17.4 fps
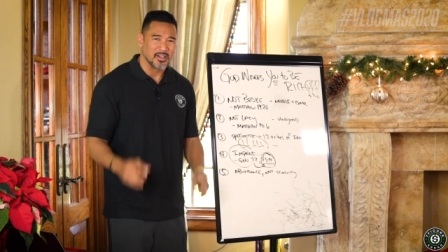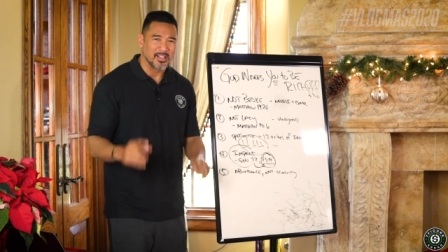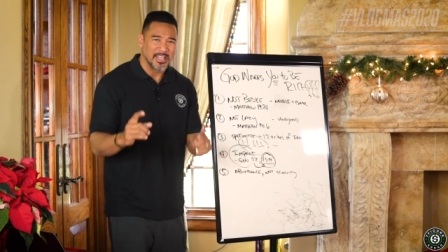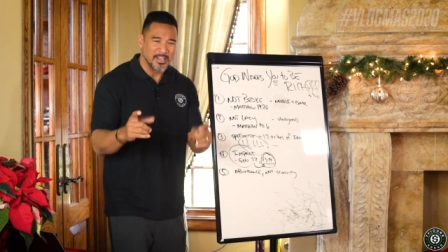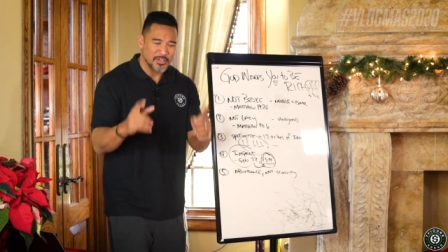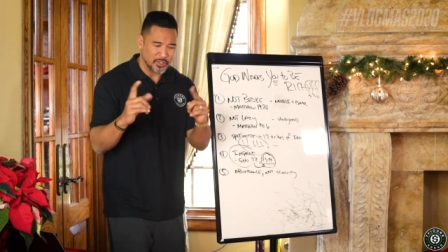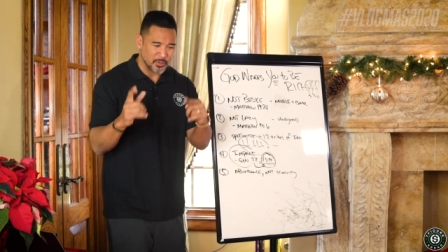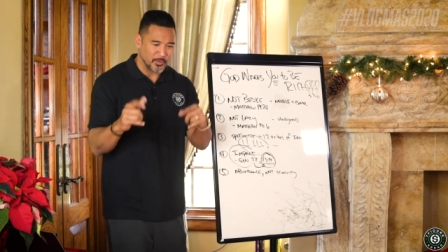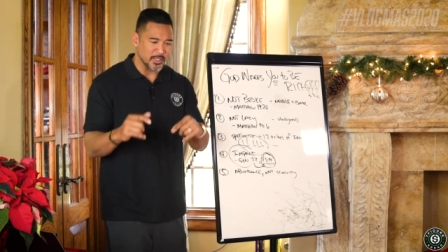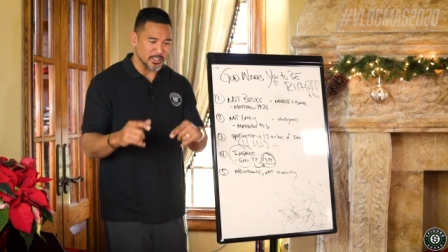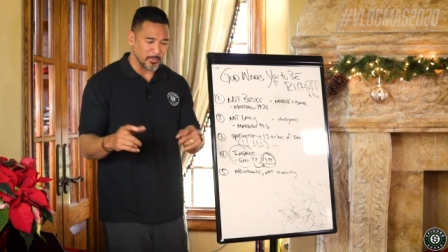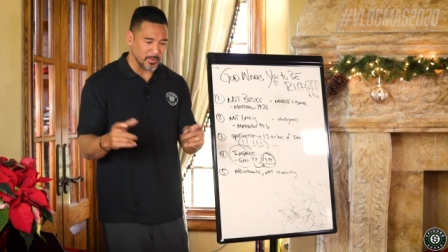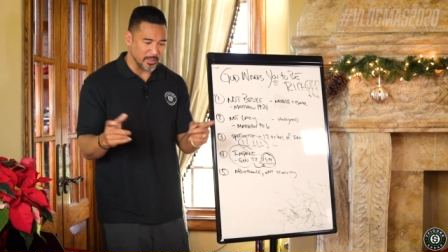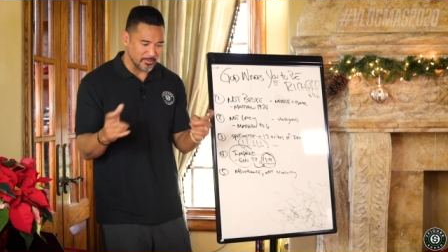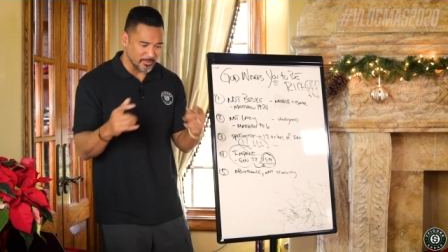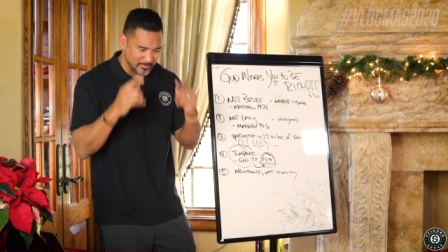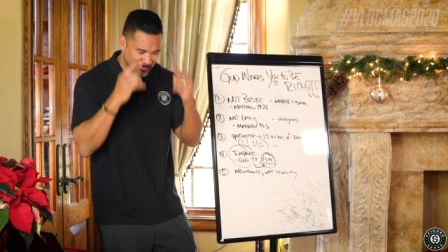You know, here's the
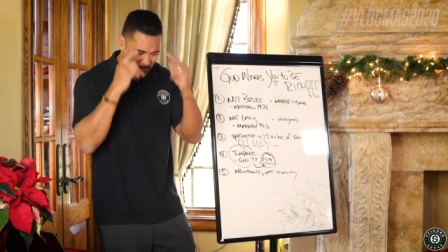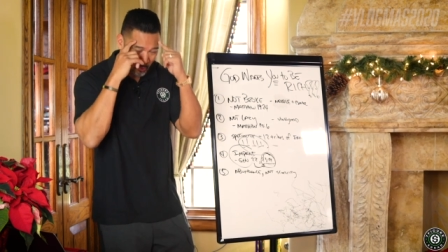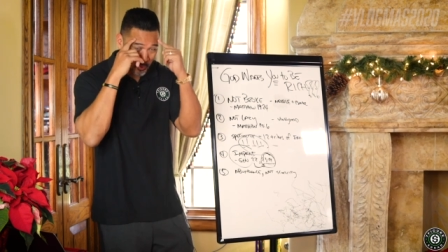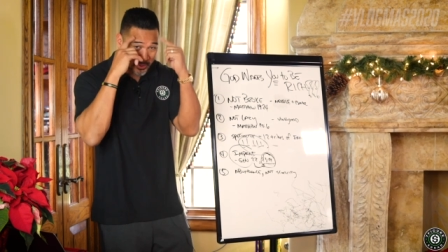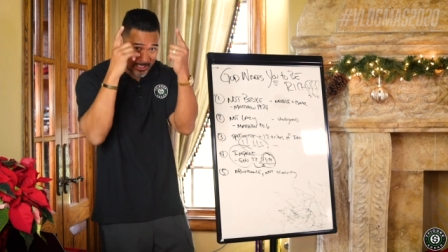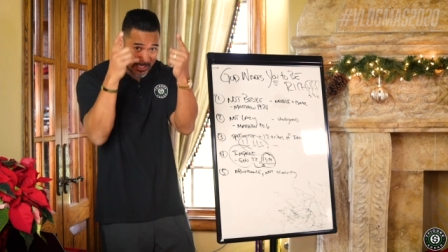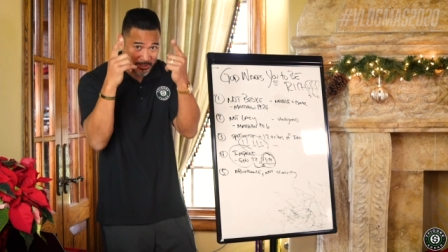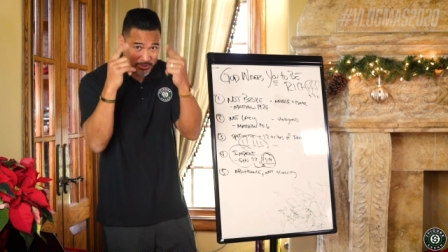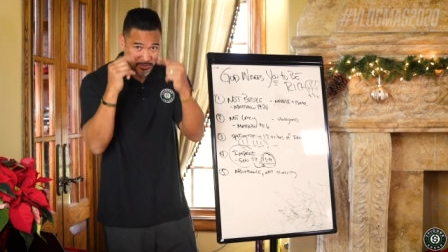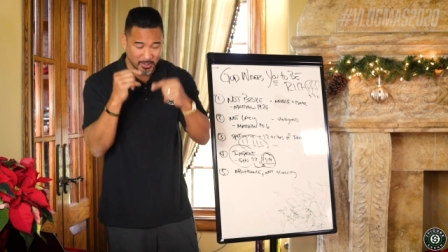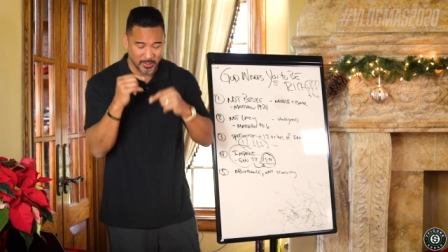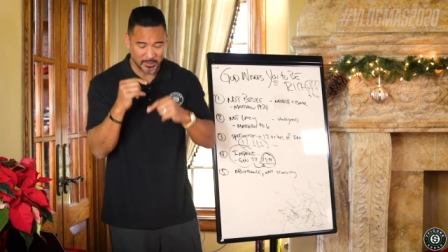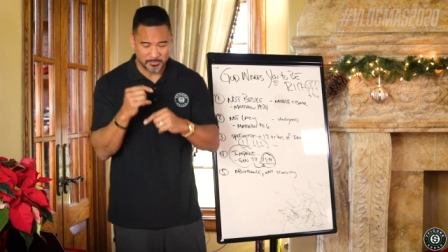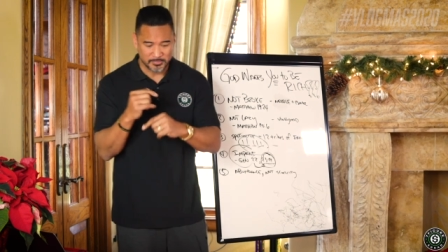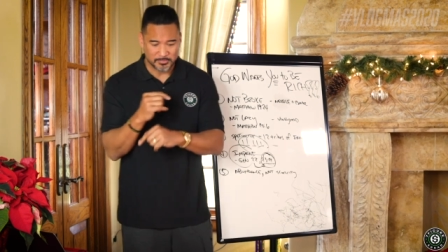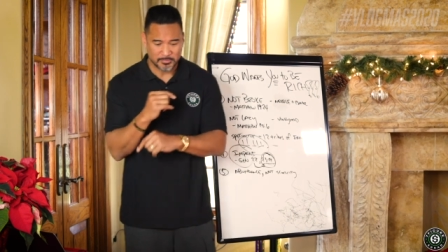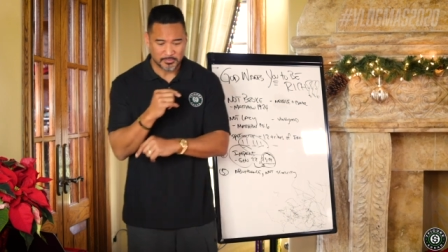crazy part. One
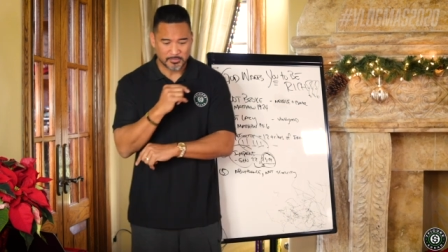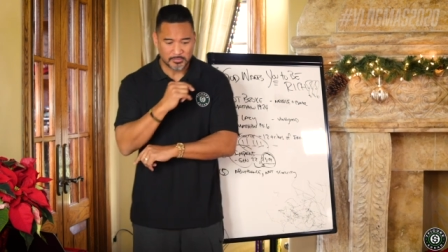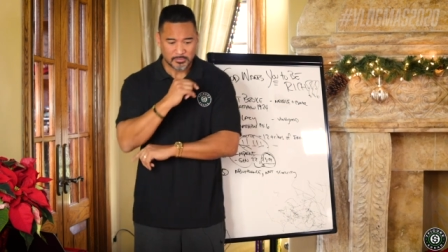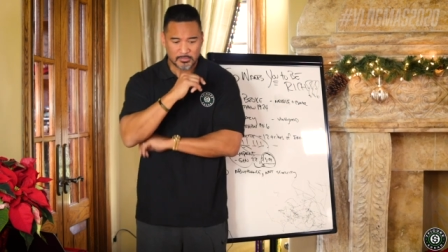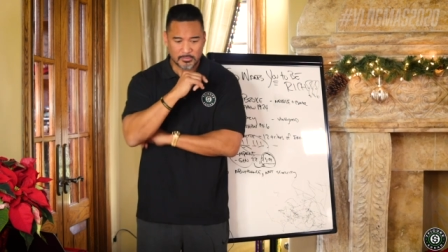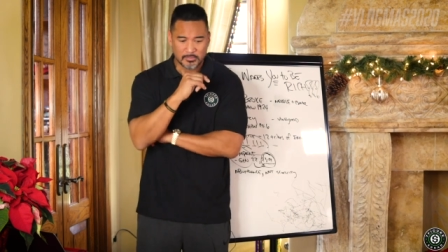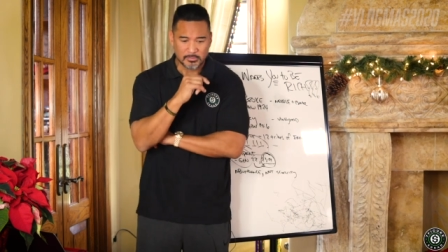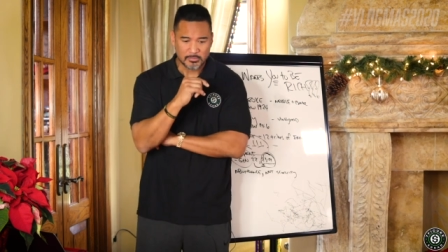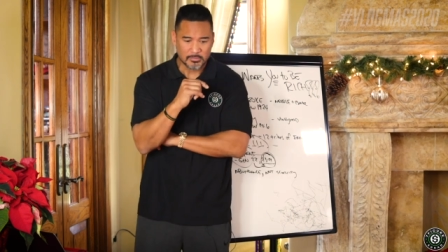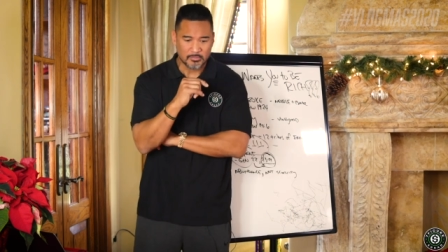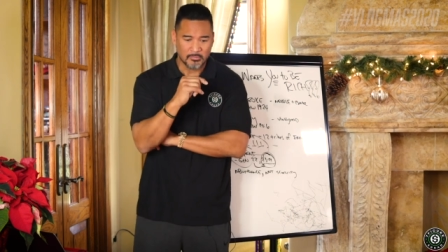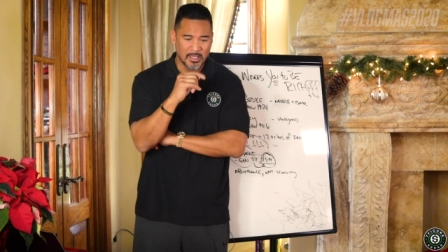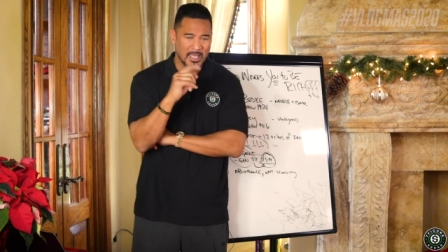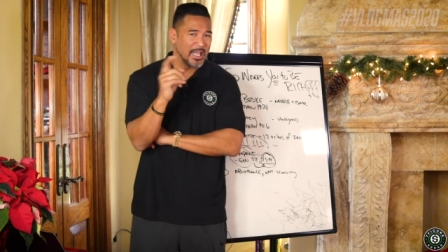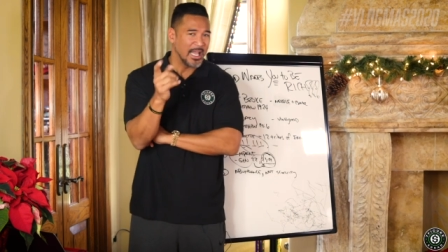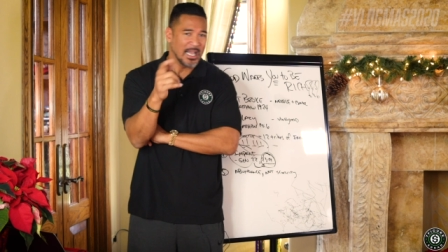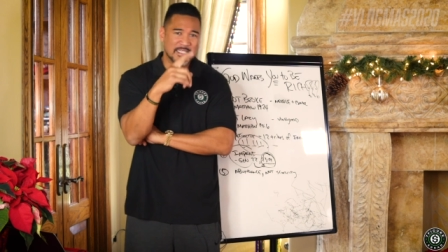last thought.
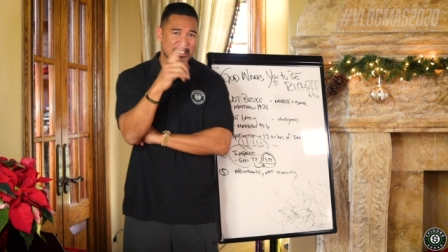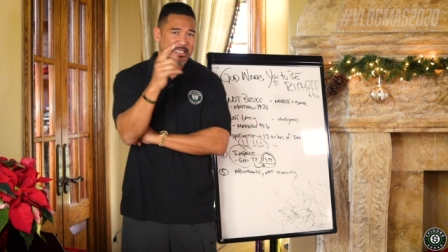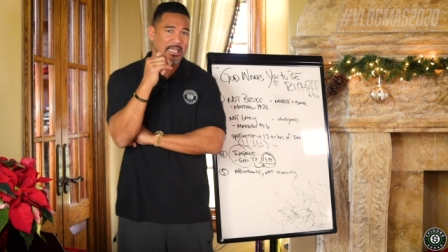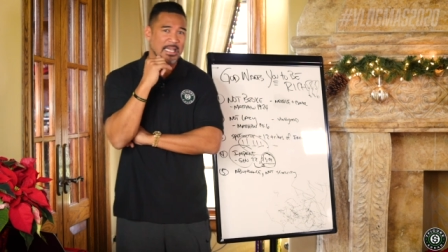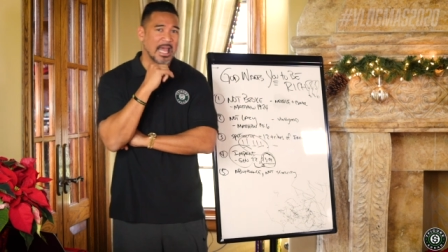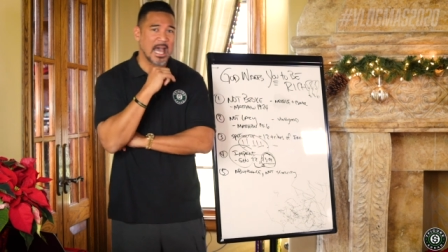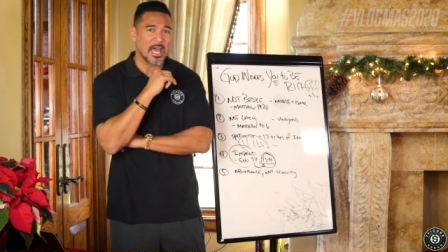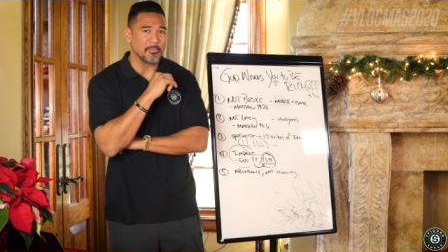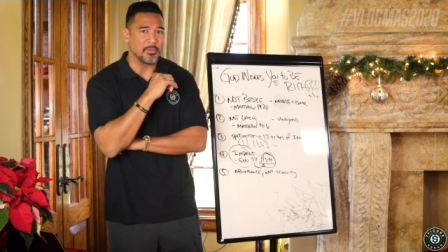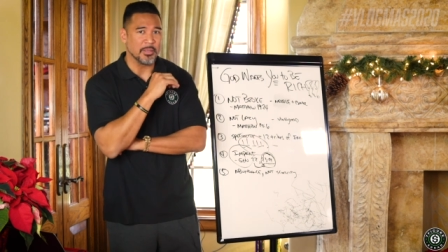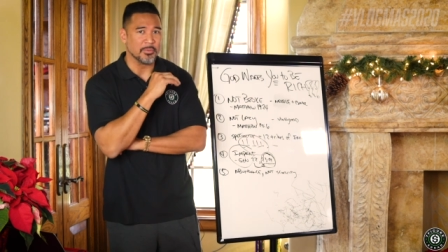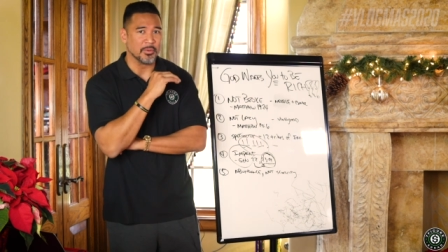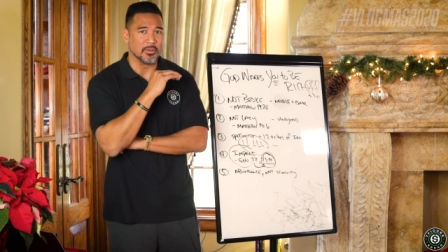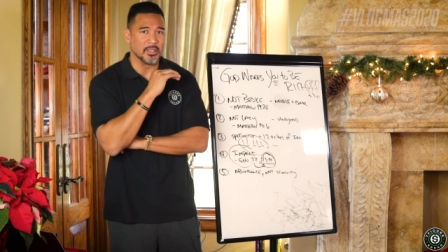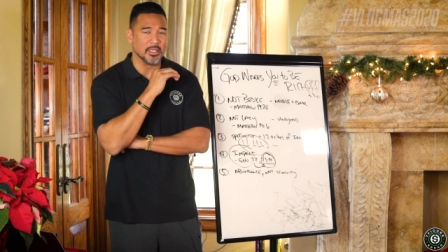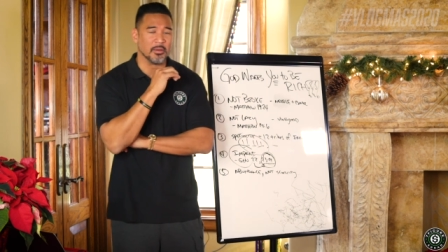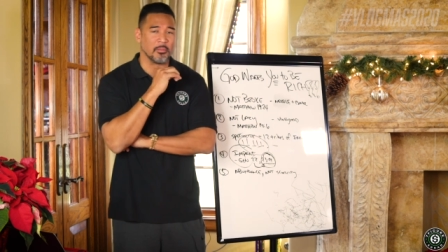I've seen a lot of
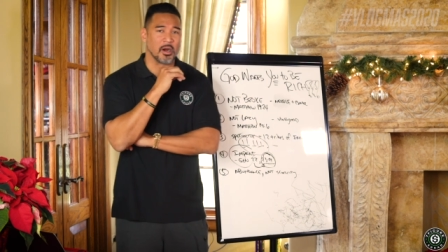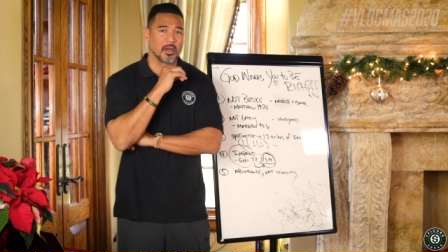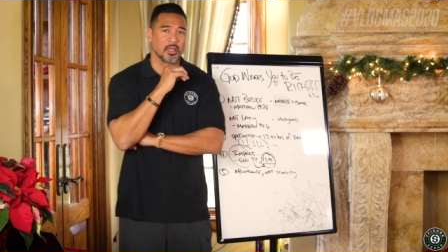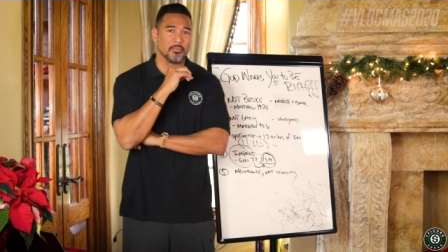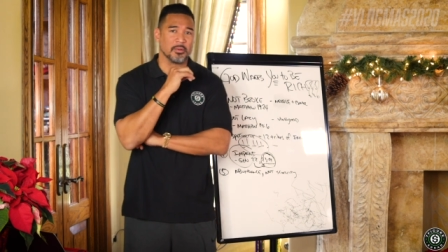people in the